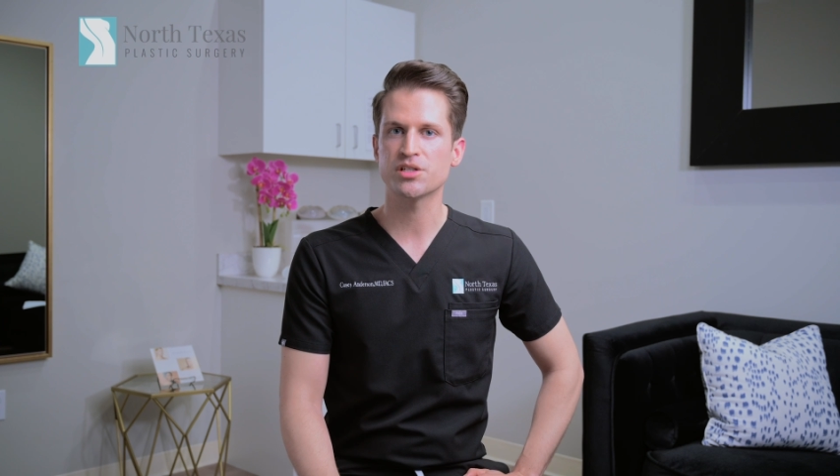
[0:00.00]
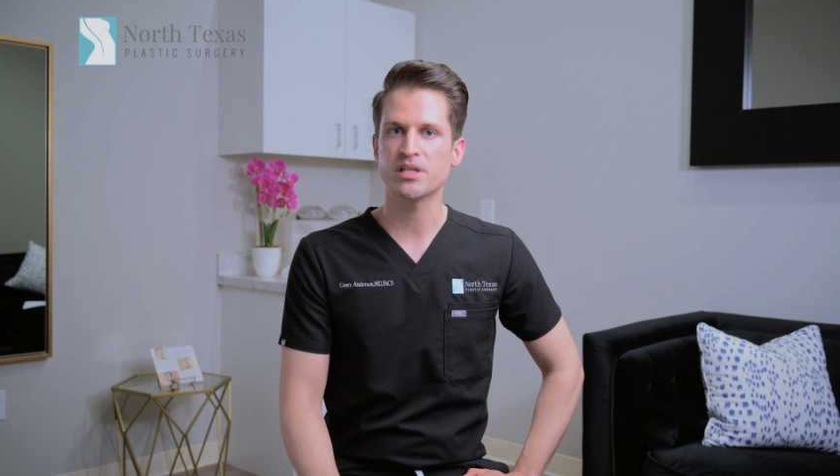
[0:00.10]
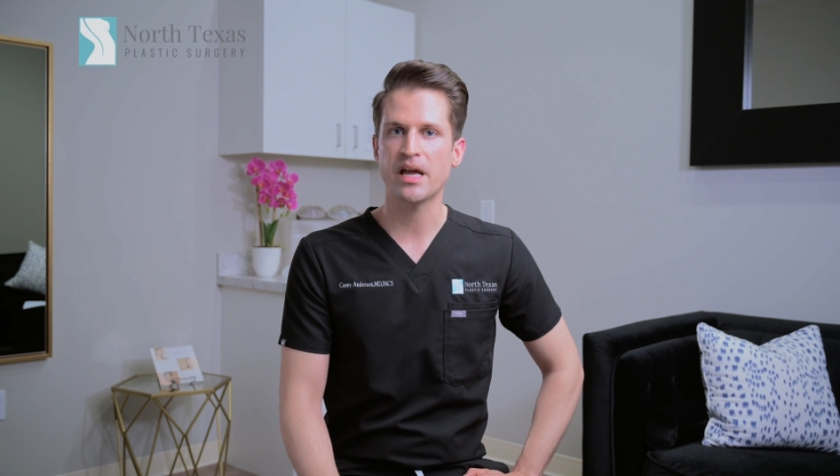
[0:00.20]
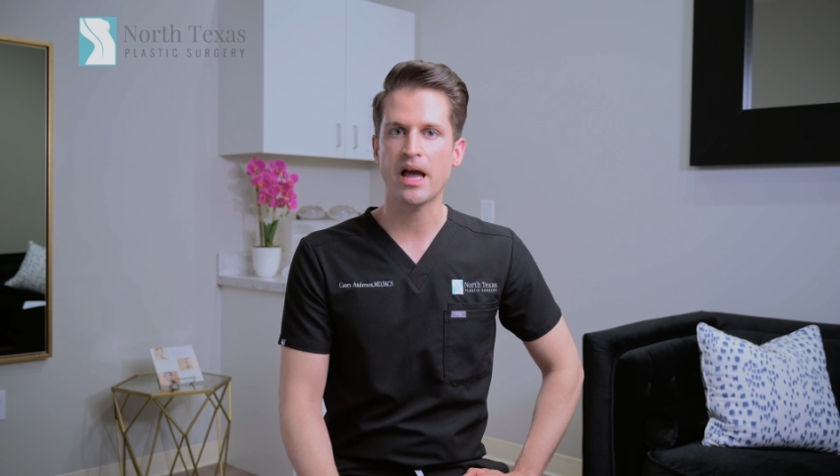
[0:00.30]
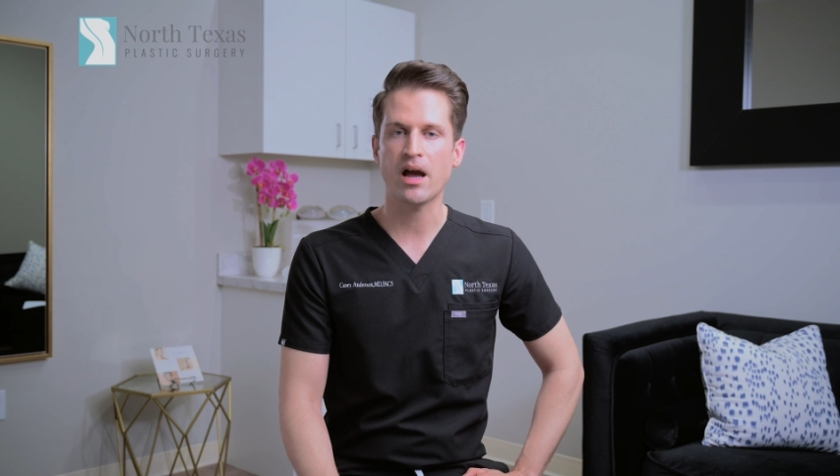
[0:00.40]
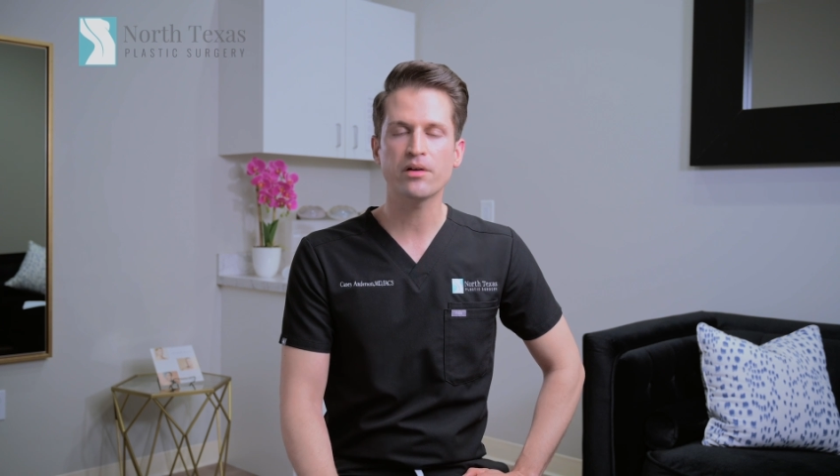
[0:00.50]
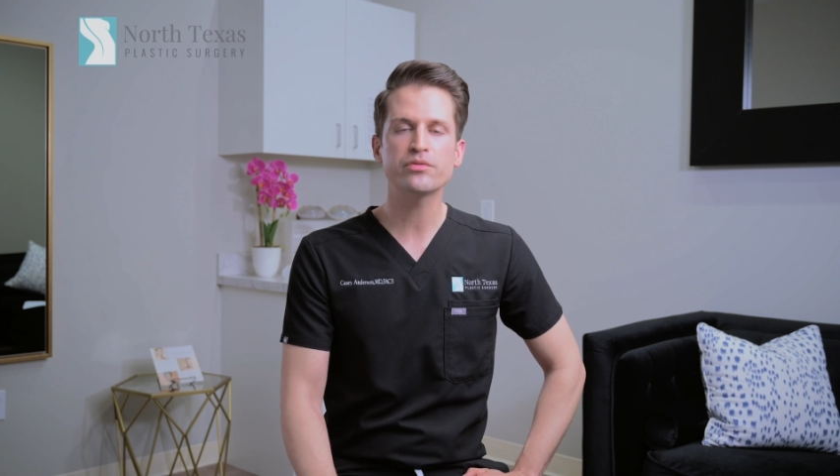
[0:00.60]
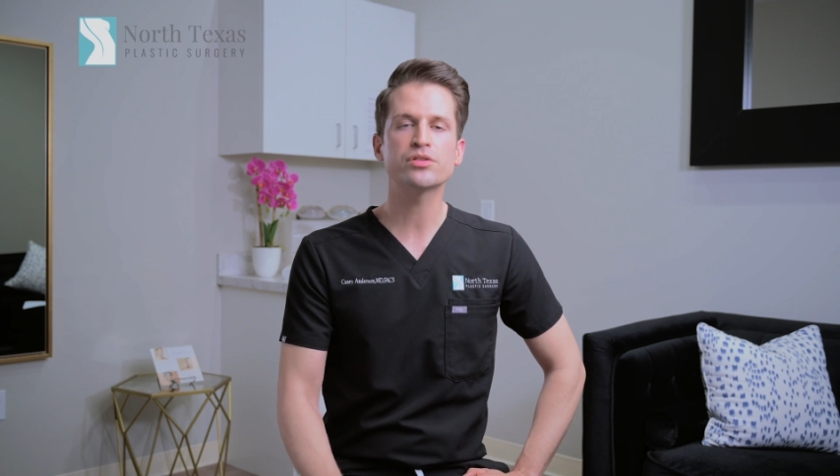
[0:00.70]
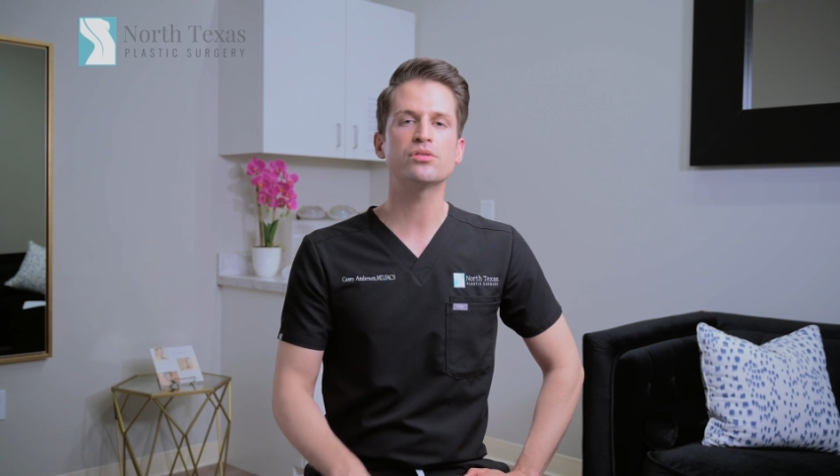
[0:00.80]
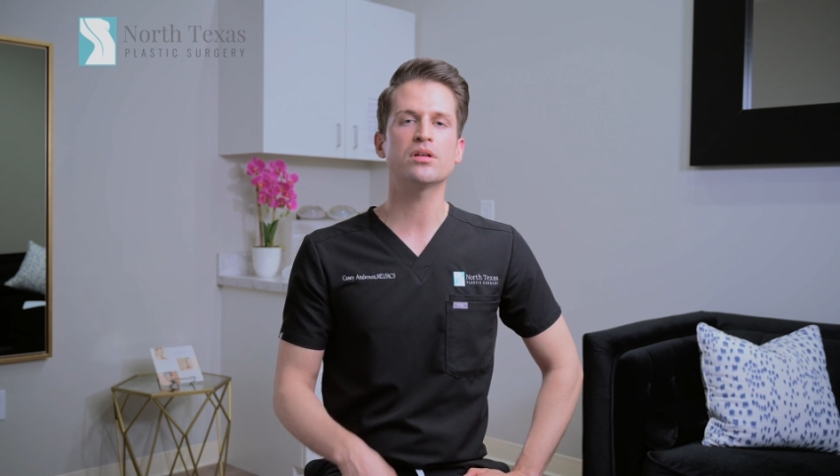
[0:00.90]
to have
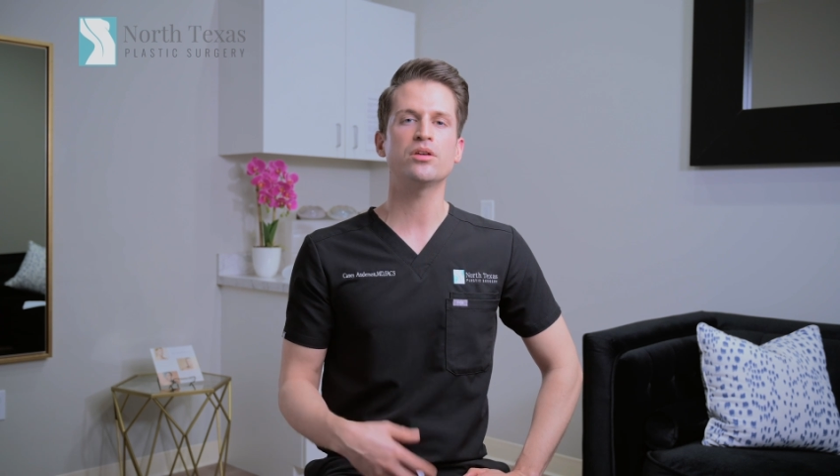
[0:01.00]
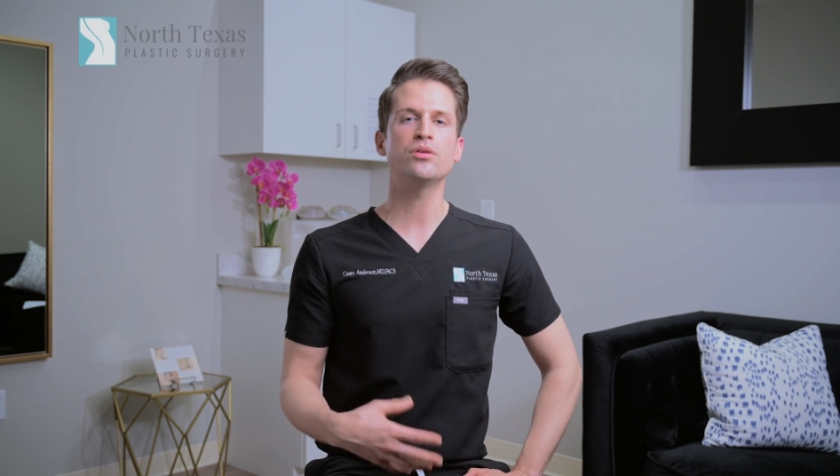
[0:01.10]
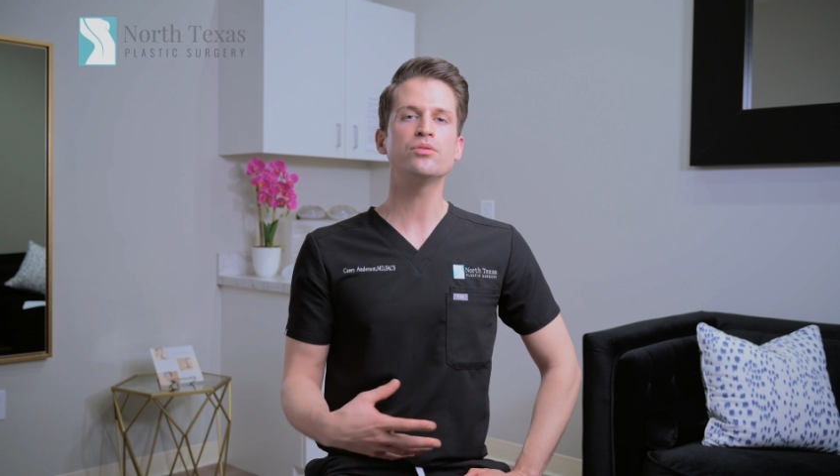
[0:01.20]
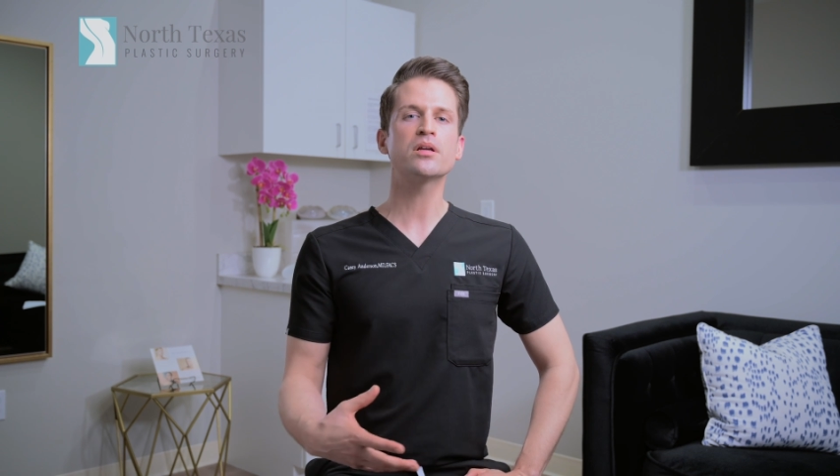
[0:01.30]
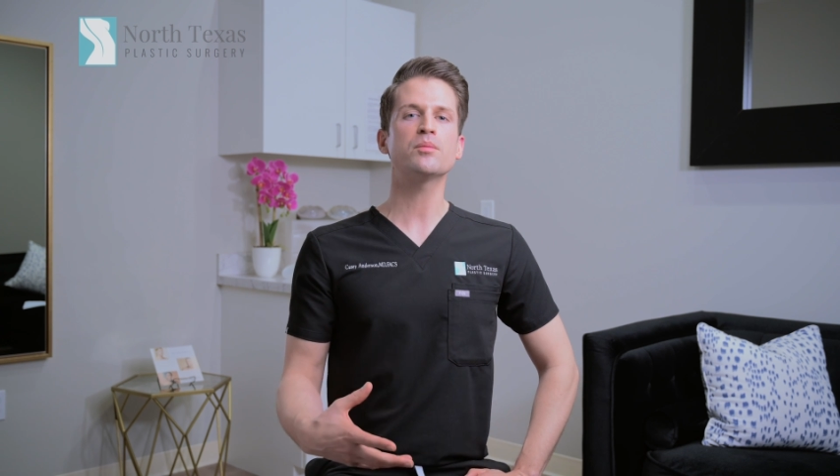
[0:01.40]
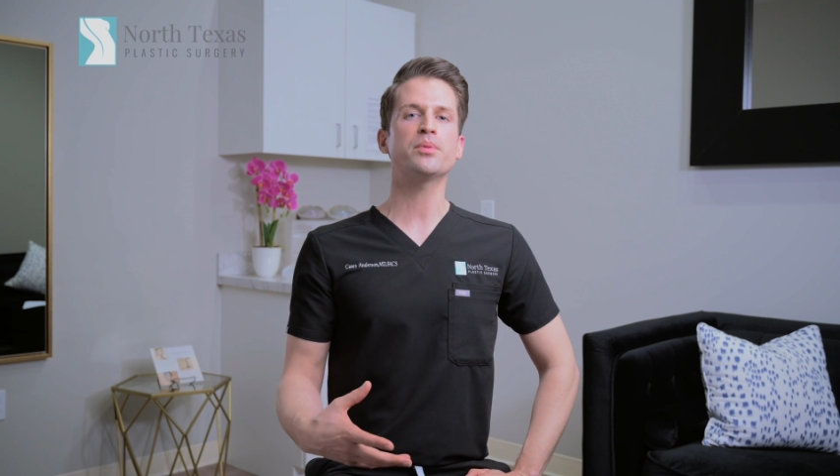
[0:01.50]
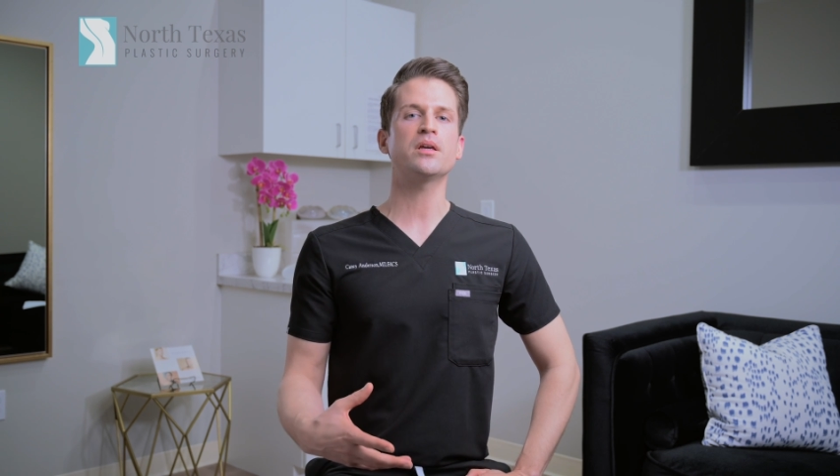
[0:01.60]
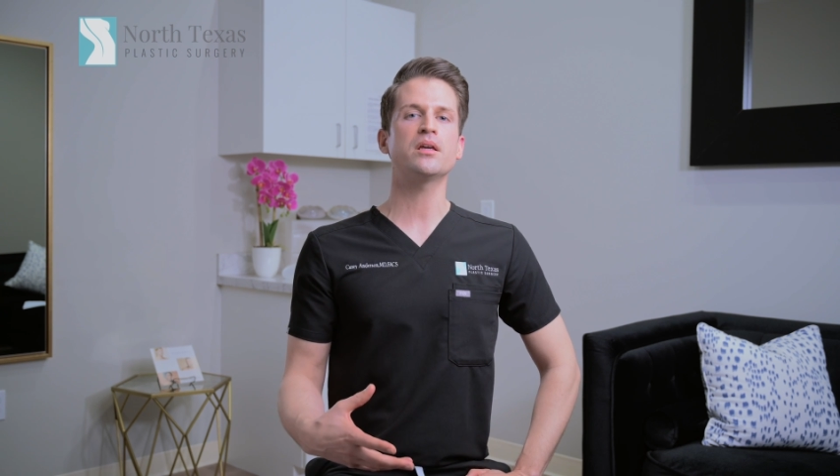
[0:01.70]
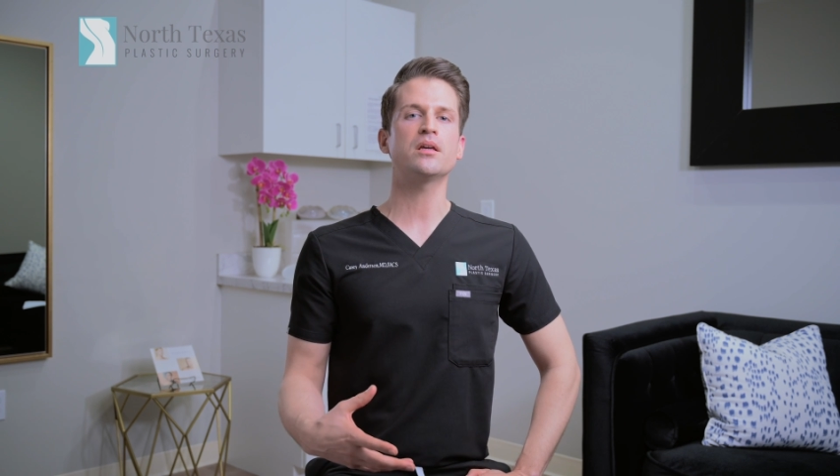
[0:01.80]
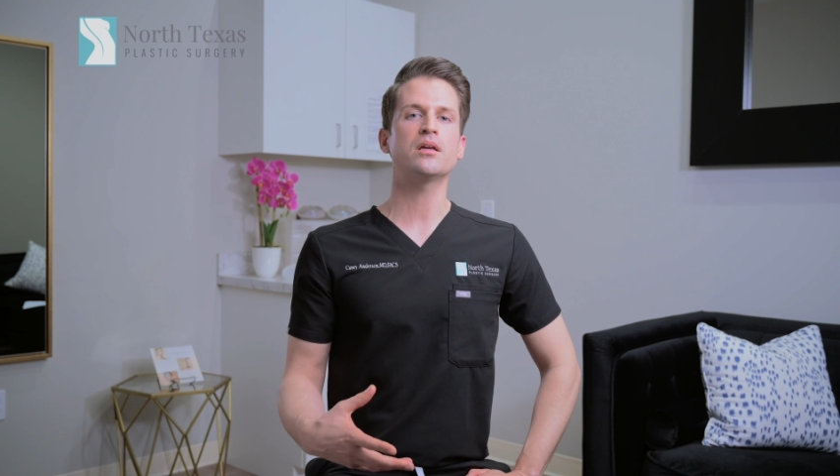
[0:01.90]
so that you can
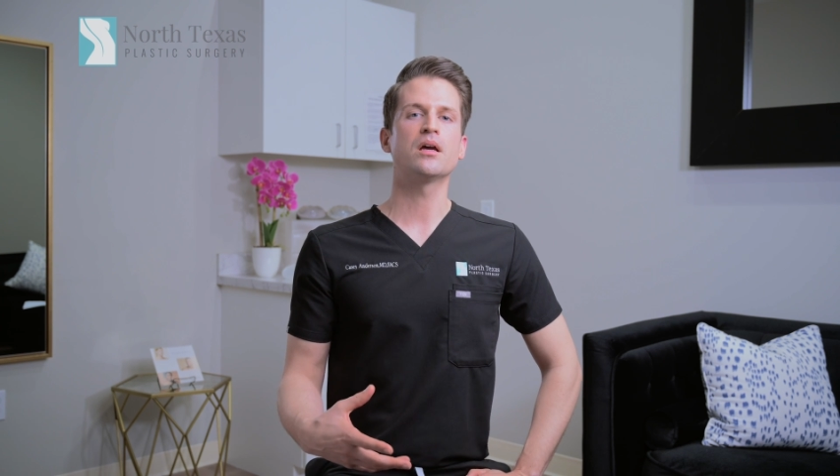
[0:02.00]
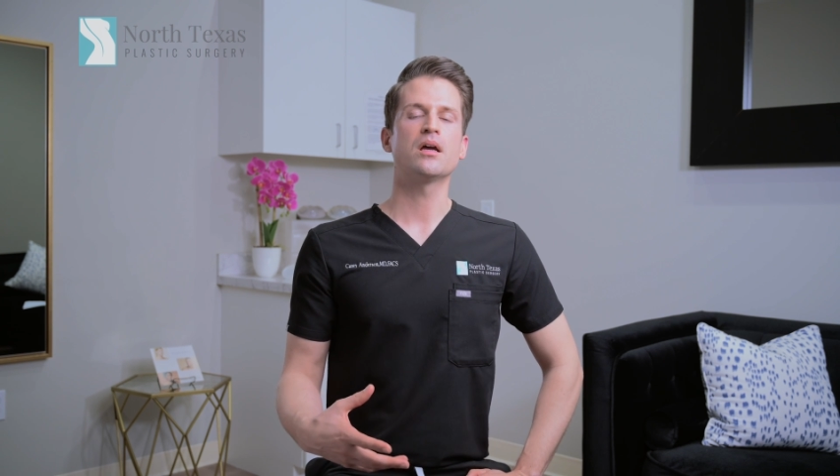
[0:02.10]
be